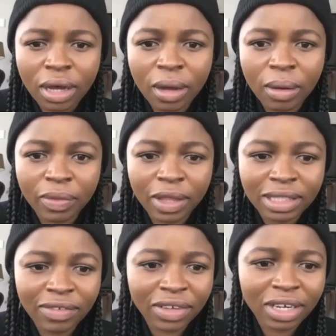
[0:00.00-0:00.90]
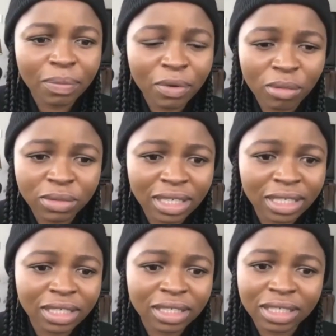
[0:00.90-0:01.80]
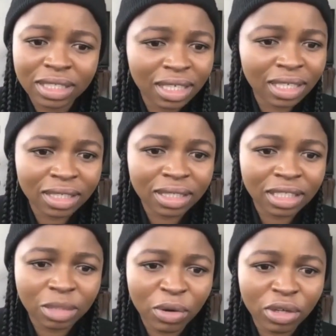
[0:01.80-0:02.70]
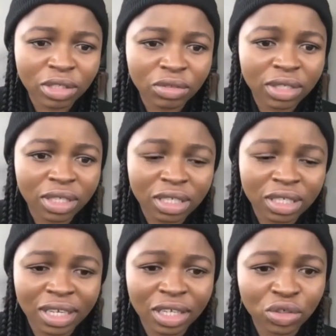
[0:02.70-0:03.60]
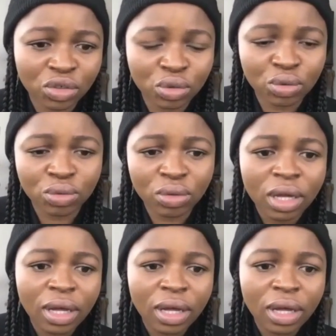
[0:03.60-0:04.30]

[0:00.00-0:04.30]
That's a very prompt and distinct response, really, in relation to